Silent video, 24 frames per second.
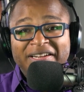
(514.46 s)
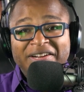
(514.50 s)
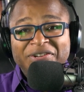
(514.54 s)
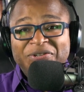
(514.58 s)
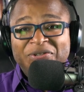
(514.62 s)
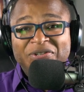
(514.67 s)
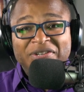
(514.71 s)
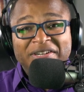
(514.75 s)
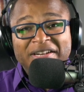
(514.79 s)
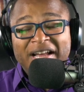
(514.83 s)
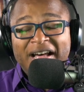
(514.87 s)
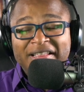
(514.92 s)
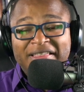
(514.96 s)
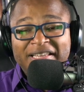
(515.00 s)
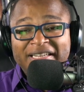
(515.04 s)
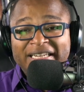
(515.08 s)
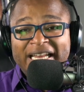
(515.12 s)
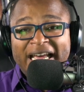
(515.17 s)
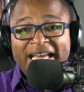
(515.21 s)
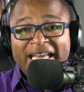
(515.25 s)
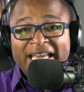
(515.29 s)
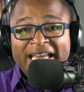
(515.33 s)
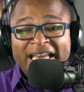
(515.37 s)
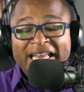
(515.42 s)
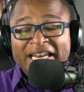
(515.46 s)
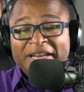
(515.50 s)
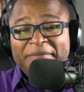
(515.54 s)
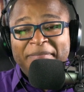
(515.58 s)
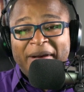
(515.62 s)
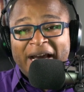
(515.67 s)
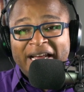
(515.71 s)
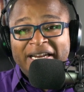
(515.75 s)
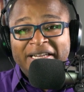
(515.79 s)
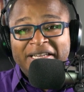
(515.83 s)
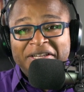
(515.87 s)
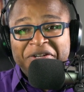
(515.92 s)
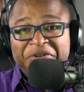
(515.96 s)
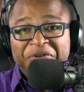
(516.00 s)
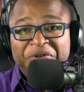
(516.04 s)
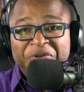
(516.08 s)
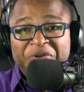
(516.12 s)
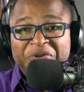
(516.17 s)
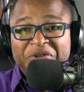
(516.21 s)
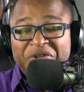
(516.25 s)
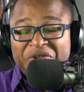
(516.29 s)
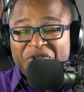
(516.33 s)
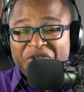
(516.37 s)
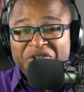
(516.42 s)
There's nothing that anybody can
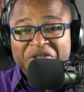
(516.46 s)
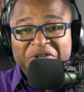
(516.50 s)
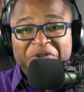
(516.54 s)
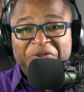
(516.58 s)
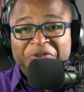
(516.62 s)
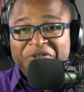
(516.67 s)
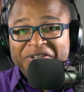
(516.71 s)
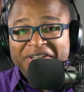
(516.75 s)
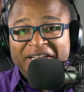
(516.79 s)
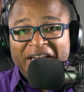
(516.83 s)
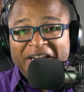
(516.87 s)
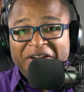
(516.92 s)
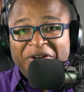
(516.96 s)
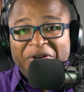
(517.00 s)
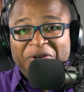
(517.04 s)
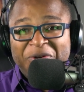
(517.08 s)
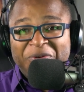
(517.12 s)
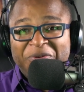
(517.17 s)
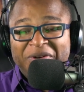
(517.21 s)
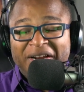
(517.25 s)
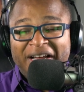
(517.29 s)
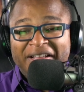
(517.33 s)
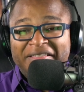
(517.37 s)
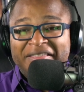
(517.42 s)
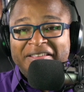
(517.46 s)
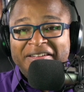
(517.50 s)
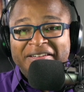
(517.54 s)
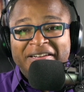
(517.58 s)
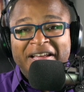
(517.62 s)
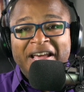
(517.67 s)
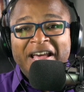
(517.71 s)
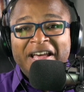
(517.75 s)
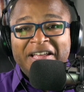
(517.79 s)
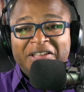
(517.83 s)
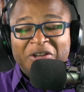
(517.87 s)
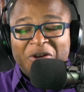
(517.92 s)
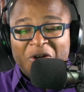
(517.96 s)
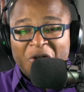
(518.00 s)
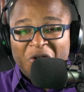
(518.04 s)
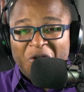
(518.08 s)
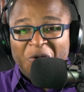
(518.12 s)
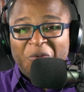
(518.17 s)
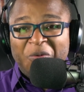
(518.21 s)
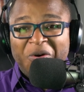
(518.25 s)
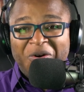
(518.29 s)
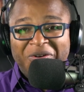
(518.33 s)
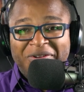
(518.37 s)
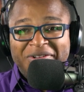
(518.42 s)
do. Your children can't do nothing. Your
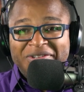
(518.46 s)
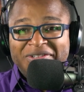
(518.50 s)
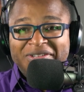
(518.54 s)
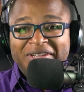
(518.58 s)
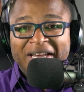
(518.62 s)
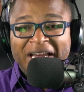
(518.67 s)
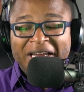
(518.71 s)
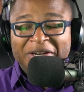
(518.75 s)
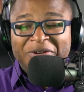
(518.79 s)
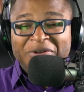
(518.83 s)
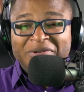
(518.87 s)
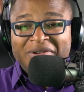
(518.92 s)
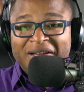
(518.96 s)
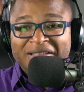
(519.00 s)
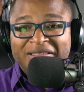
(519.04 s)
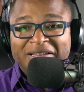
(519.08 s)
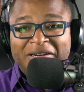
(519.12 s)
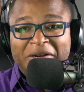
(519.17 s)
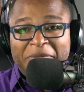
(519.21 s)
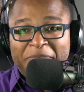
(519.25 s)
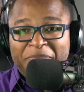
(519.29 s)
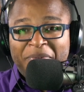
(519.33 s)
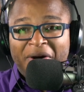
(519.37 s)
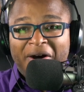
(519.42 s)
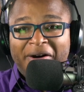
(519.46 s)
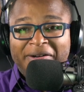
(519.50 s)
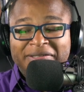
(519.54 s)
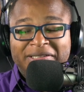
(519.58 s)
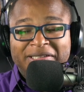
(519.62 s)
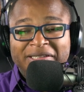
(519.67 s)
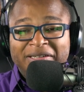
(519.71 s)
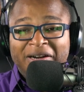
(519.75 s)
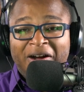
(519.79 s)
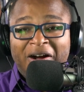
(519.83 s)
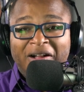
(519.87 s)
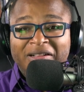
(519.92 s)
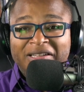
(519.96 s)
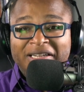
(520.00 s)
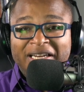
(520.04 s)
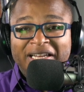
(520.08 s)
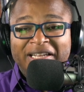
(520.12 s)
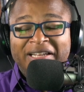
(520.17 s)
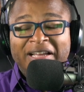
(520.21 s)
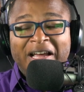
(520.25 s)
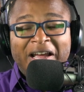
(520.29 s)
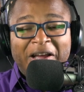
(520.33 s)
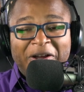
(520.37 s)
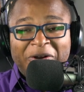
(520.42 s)
coworkers can't do nothing. The boss and all of
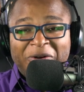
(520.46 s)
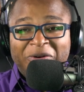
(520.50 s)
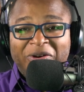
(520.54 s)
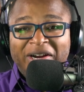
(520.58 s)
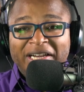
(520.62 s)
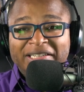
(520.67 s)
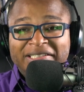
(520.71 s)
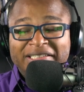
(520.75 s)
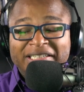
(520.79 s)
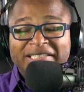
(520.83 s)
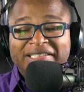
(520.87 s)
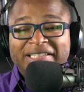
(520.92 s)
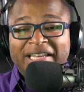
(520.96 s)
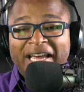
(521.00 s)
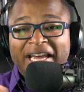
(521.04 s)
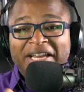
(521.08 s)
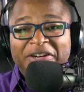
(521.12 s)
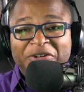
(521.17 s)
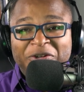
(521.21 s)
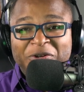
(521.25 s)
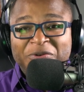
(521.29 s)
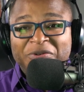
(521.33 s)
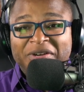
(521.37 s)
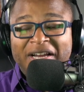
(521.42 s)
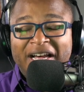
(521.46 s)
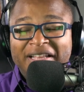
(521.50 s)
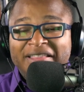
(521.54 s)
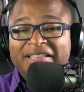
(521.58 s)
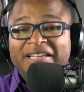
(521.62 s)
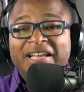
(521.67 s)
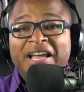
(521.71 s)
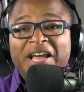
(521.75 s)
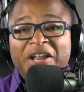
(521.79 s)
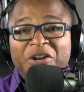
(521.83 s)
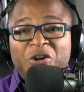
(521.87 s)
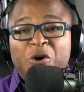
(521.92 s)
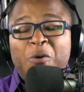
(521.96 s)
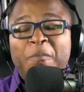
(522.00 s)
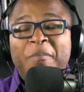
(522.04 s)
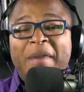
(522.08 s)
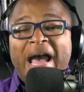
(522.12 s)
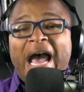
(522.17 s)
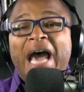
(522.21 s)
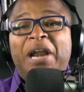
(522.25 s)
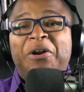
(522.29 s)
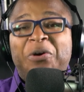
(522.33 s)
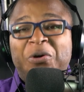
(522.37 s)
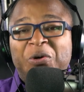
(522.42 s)
their craziness can't do nothing. No
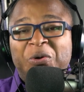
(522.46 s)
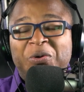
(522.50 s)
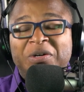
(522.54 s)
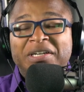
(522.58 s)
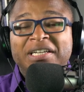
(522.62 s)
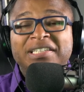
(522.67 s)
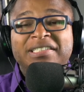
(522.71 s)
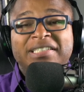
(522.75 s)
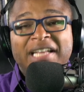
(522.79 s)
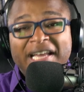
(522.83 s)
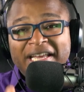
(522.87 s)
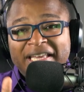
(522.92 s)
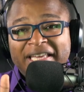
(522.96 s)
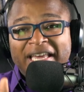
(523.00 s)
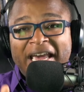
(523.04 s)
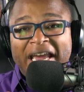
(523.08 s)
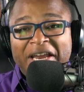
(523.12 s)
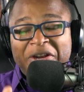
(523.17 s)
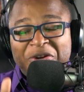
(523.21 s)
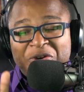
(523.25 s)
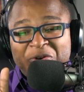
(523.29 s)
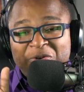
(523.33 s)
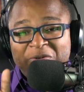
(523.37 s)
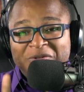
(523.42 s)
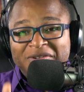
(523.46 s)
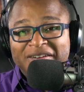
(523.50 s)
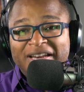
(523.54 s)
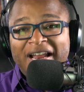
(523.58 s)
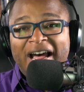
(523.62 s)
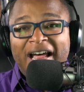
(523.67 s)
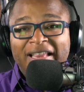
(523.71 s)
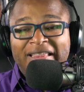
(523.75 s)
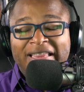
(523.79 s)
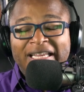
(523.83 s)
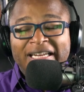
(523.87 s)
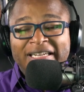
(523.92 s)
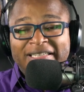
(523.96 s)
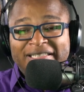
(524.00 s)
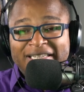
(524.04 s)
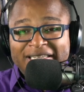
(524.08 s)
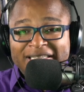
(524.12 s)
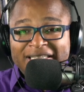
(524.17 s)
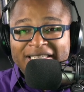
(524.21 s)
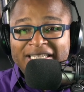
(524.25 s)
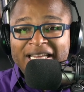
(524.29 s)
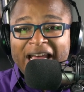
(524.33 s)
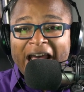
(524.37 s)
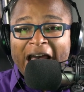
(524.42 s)
matter who it is, they can't do nothing
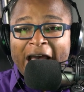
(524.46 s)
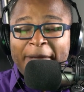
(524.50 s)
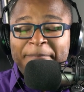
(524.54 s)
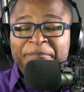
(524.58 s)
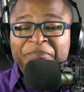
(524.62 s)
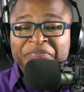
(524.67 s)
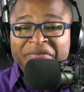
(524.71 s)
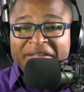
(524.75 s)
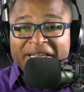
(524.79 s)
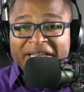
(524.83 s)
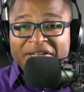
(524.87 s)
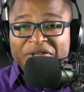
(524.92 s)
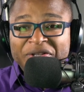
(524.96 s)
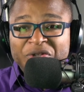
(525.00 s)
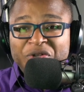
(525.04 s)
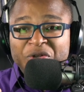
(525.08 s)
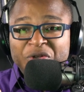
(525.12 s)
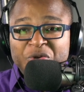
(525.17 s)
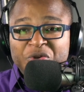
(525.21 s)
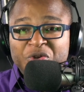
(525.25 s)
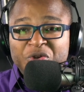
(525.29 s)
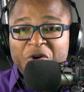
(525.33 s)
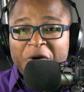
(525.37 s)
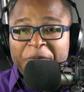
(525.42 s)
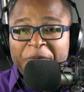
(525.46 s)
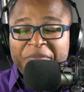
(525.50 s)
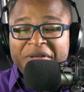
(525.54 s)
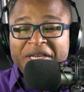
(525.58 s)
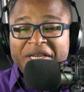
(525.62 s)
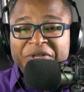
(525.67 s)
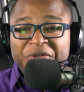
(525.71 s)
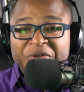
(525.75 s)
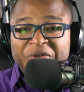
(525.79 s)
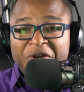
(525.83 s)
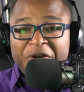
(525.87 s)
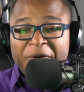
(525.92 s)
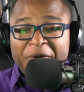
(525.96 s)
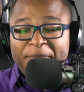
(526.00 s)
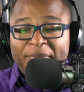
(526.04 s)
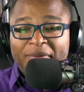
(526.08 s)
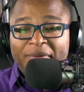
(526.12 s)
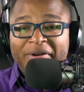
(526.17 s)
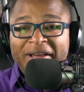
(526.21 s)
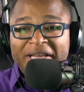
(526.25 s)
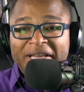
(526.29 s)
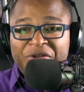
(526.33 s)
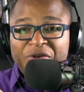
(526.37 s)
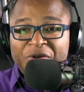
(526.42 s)
to tap into your peace or to
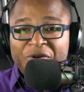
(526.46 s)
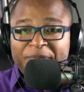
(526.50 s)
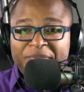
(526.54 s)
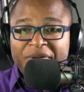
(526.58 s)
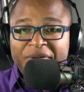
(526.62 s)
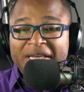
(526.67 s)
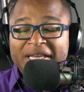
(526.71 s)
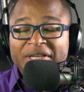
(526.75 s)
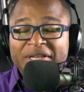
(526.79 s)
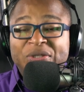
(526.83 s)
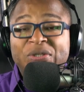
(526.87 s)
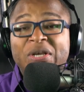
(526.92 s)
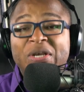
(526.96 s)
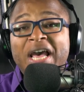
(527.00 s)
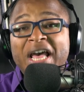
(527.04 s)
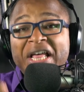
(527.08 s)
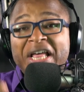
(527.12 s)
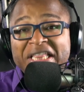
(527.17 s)
break your peace.